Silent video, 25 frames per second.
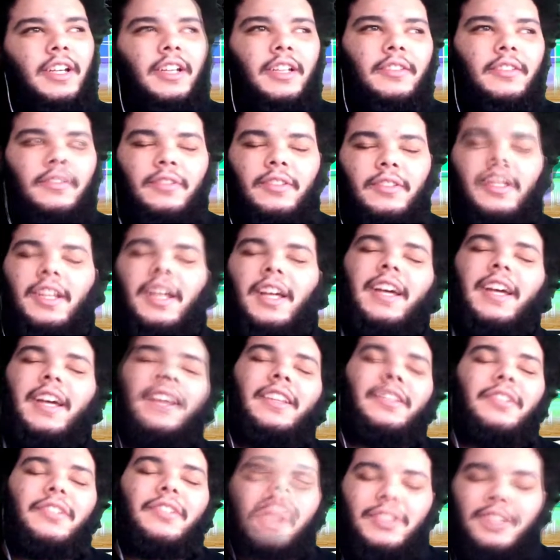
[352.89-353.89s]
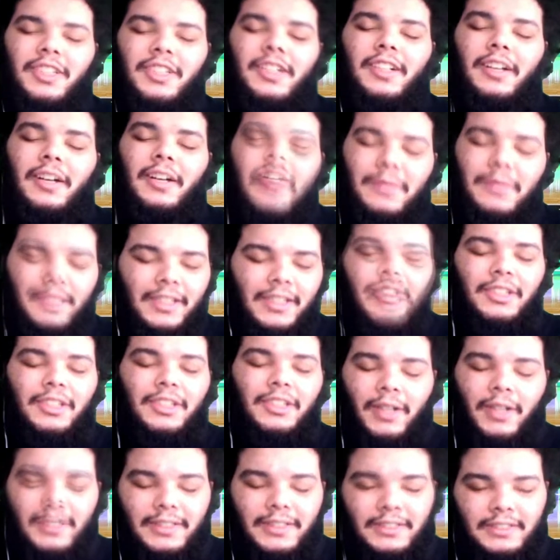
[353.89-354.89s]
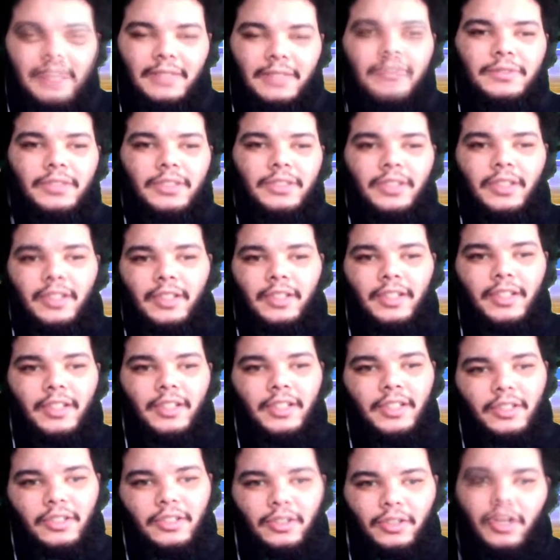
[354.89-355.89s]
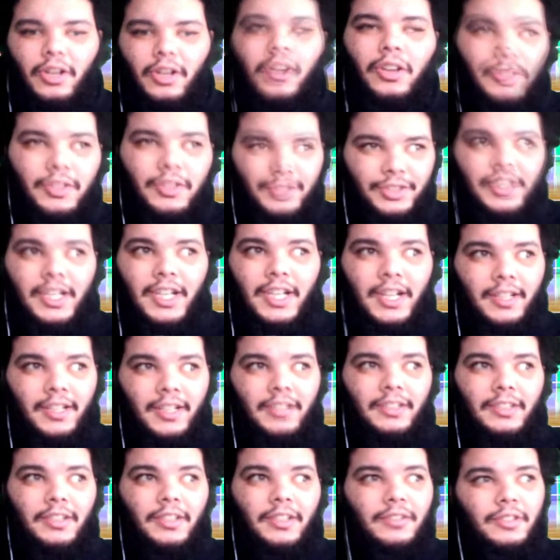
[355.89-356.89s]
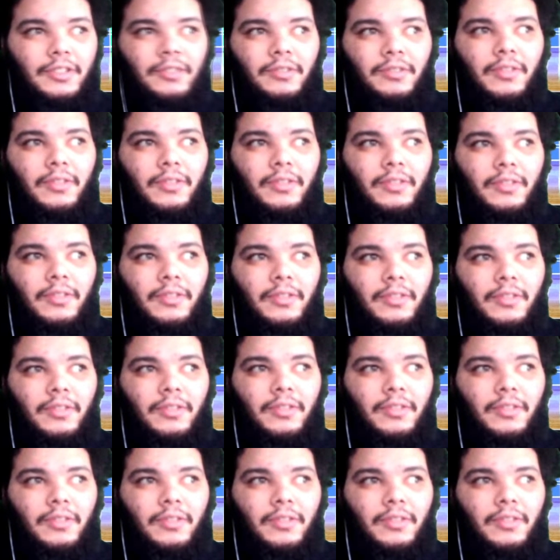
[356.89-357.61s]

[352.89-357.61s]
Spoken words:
not Illinois Chicago. I'm thinking of UIC. I'm sorry, Loyola Chicago. I don't know. I